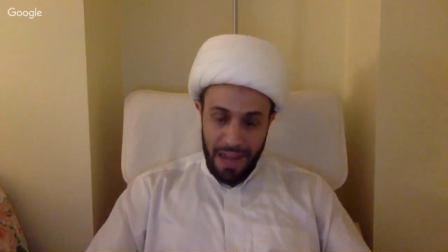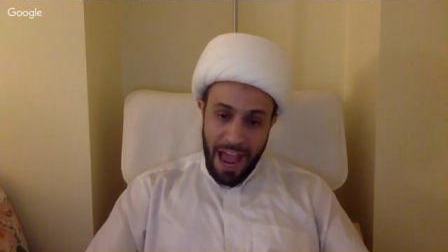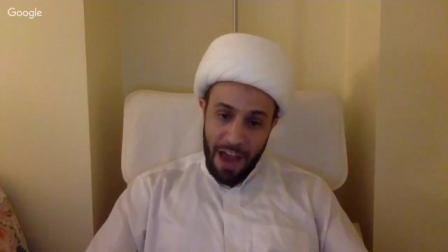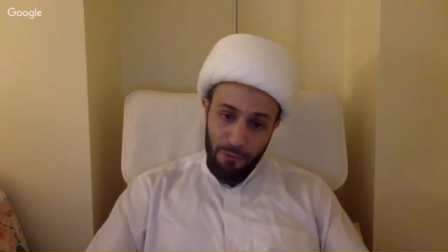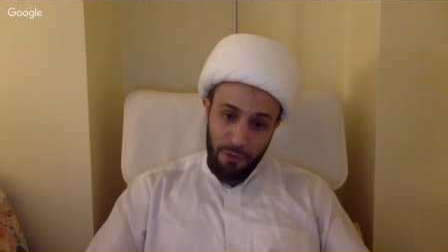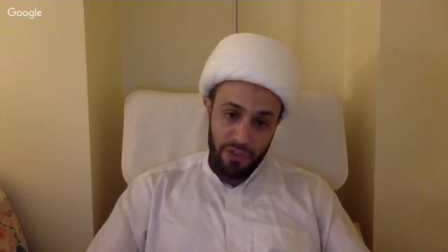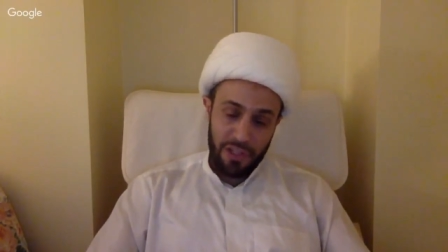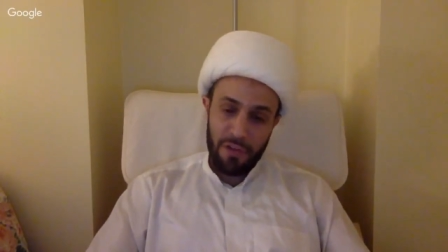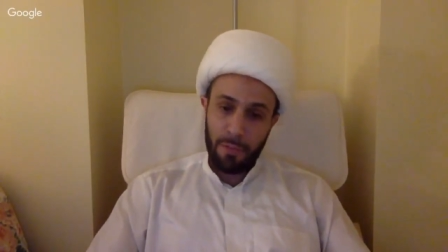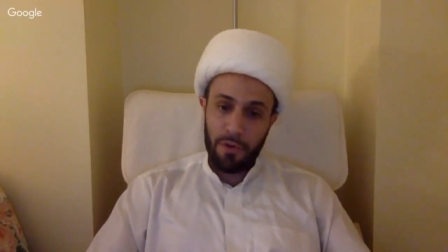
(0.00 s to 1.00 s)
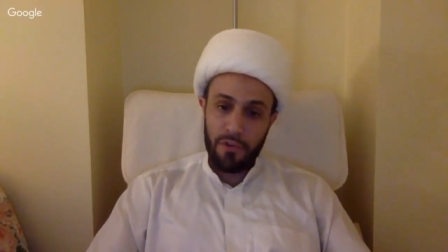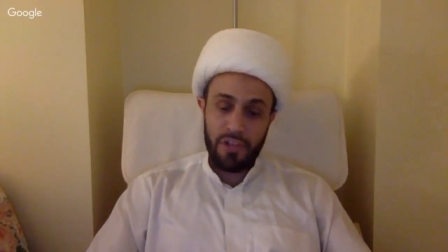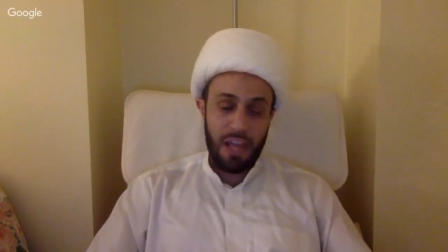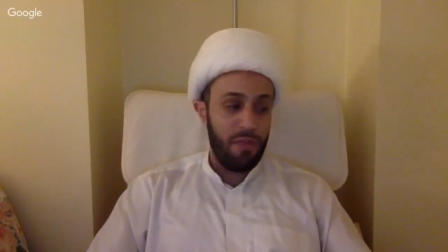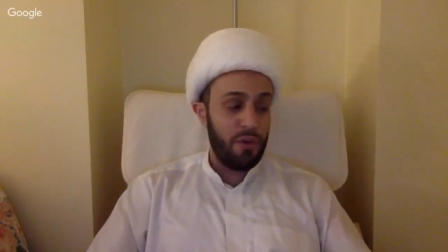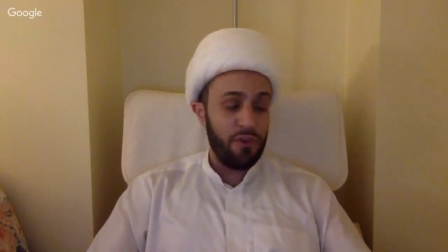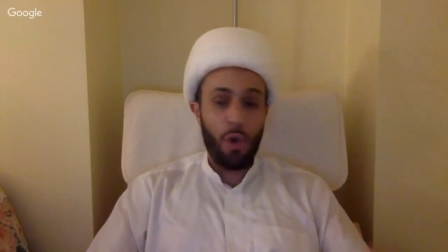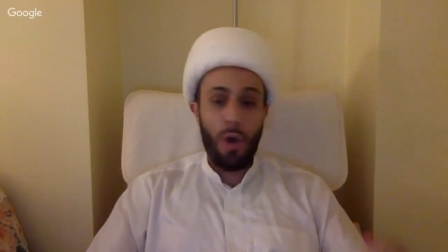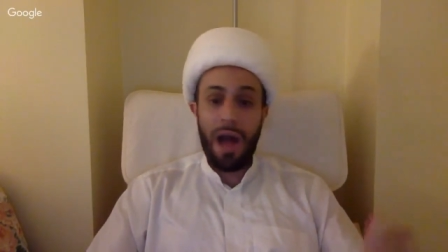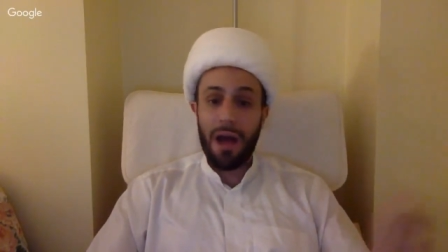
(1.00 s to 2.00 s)
an average living person, and there's
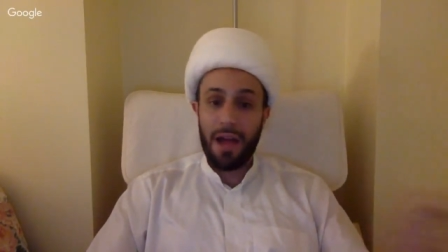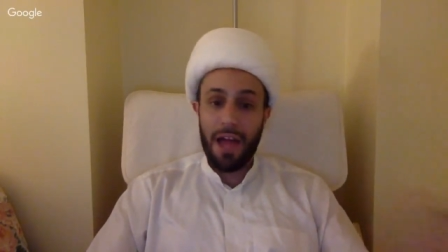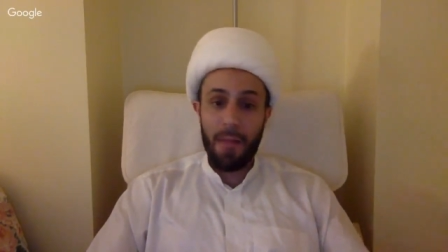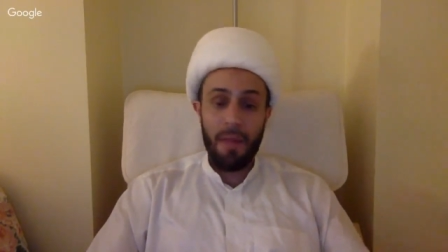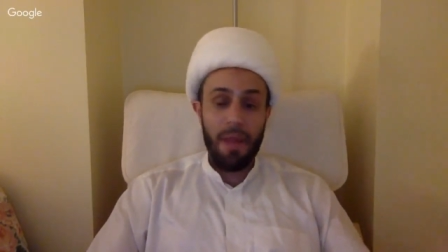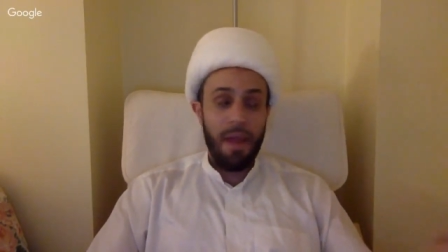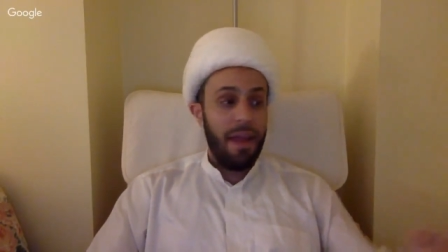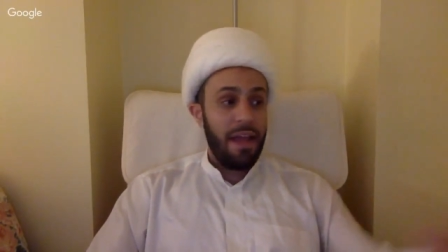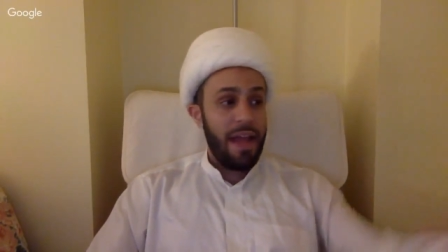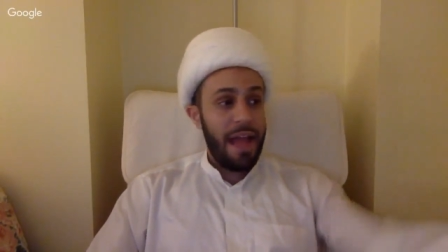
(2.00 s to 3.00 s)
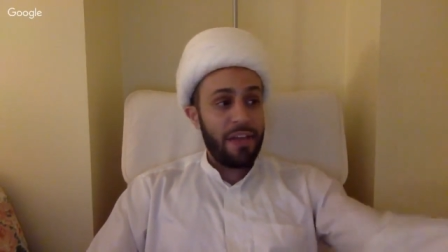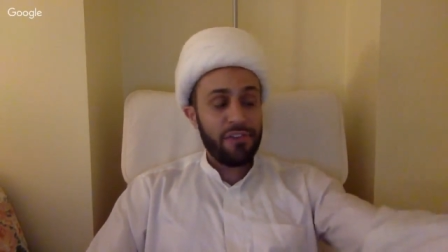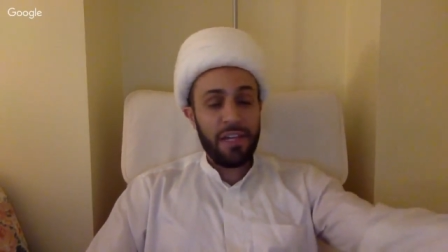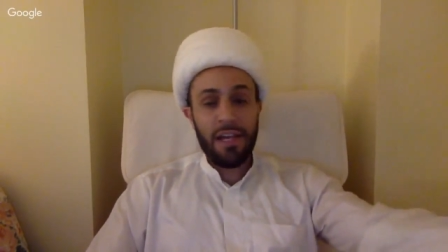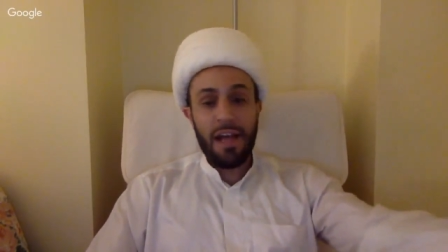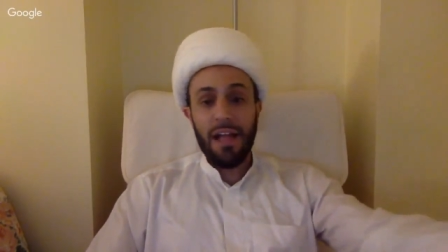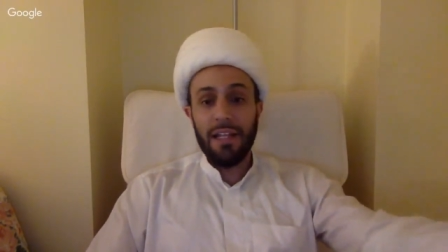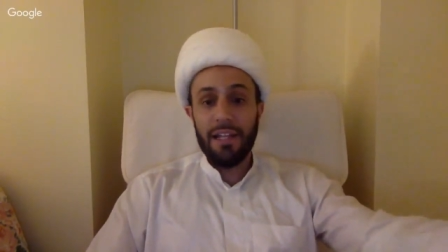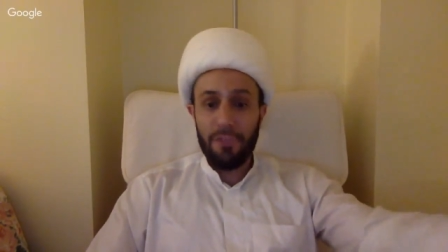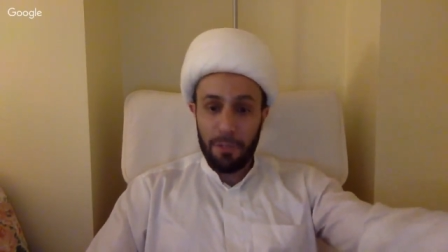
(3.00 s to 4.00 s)
no haram in asking a
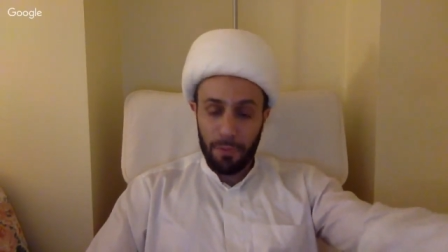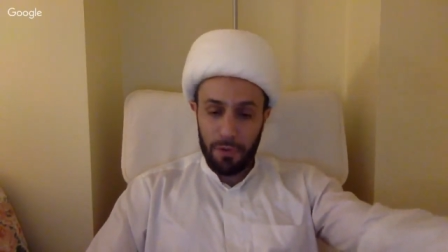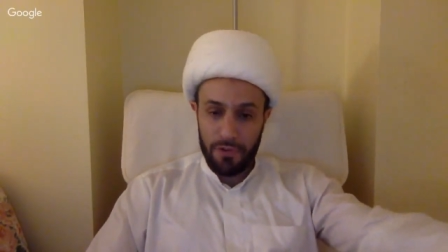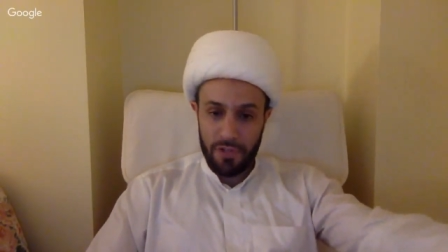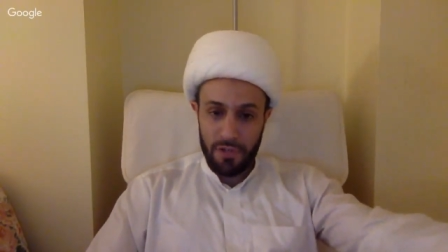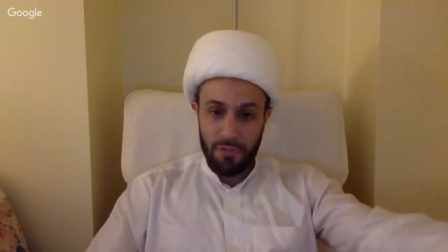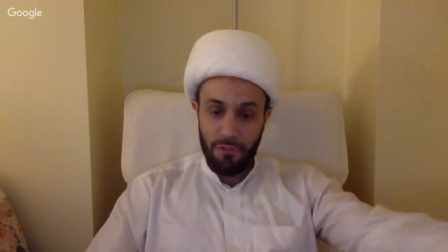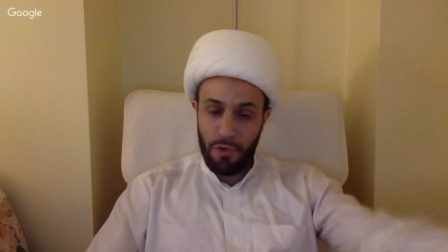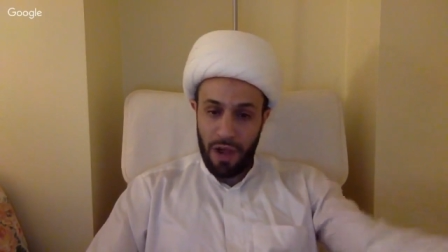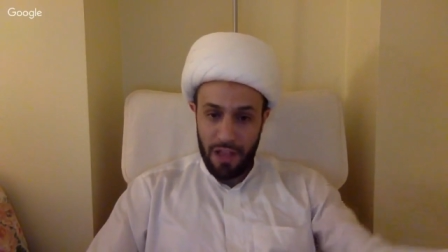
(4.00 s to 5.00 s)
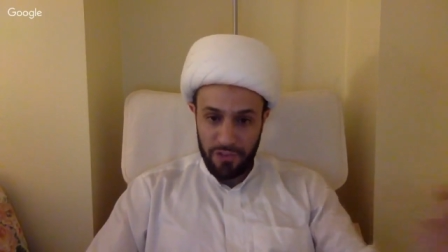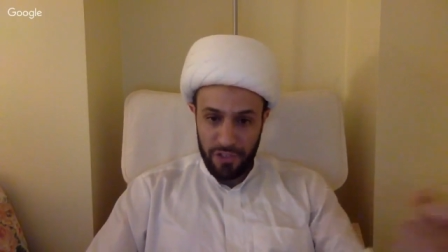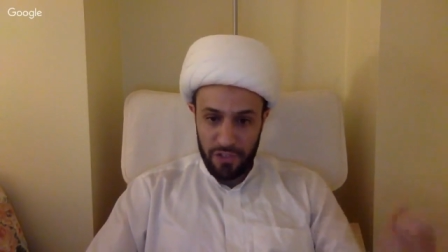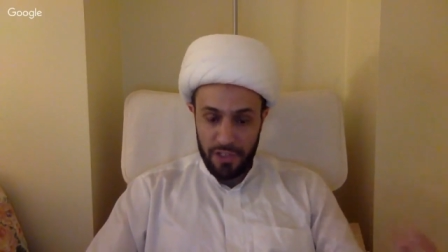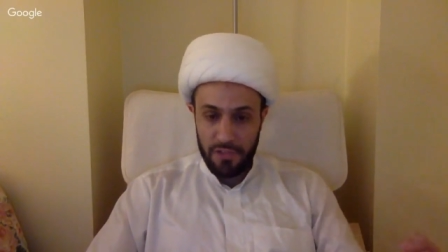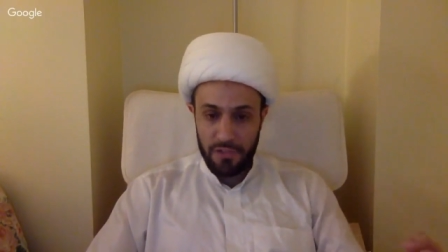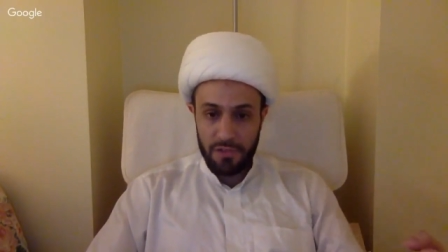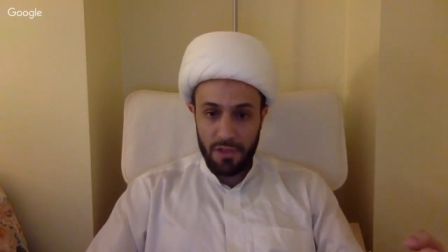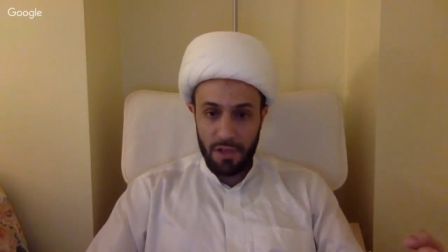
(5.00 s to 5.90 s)
living person for assistance.